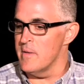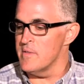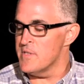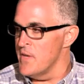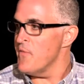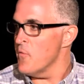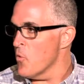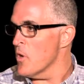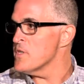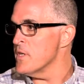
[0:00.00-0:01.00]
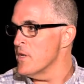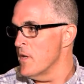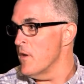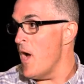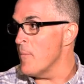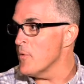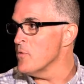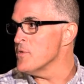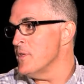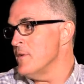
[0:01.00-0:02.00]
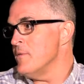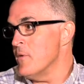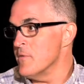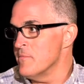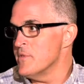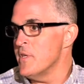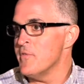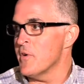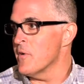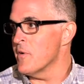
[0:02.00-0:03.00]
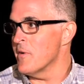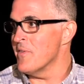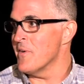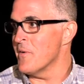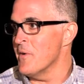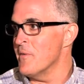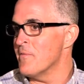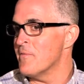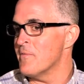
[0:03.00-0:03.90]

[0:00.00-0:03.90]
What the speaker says: see if it works in the optical. See if if